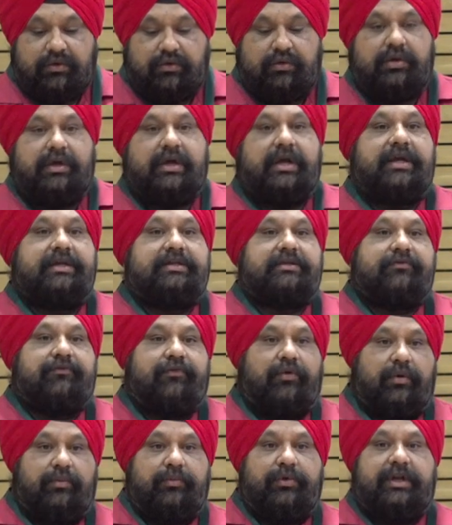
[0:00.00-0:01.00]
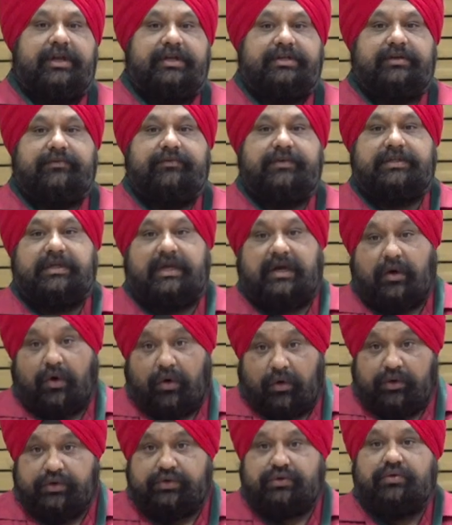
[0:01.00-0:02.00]
Gutika is a formulation which
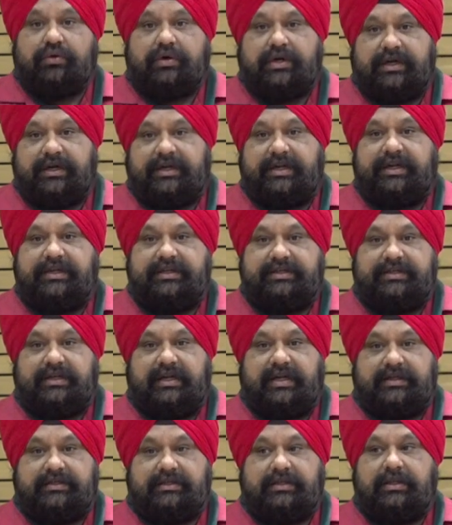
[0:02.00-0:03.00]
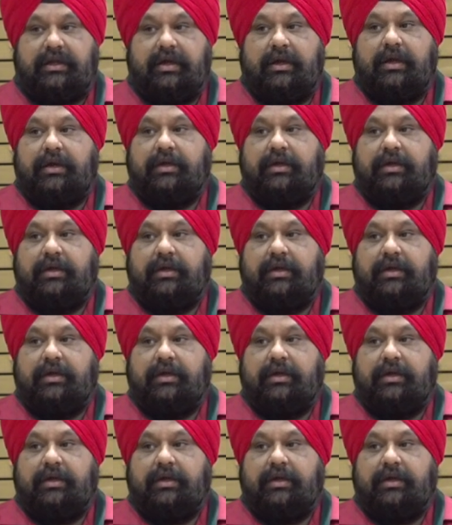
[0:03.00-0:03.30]
also contains Shilajit.